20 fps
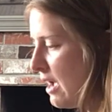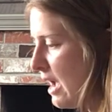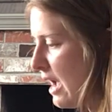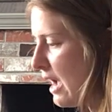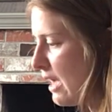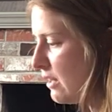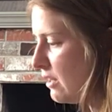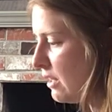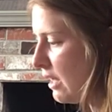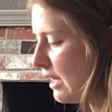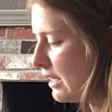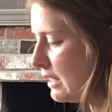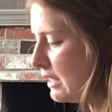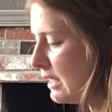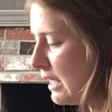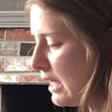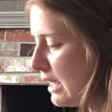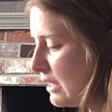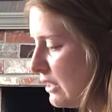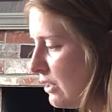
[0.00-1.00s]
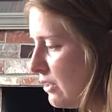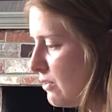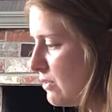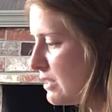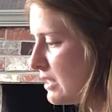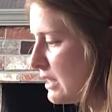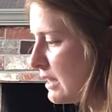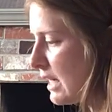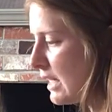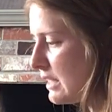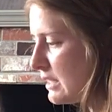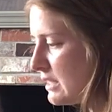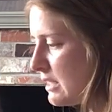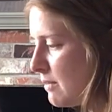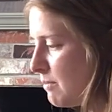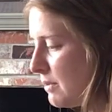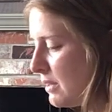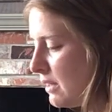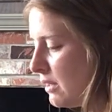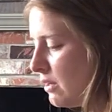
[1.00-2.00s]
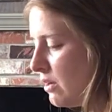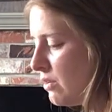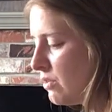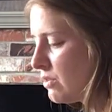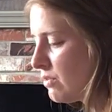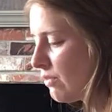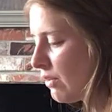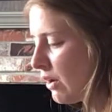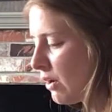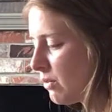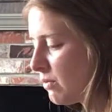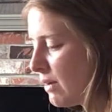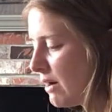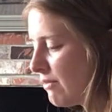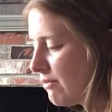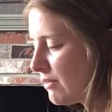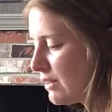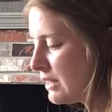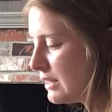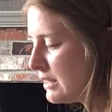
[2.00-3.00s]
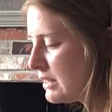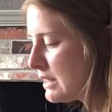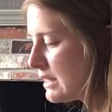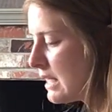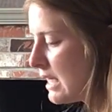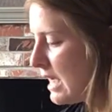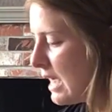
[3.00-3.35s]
And again, using that tip of the nose for our reference,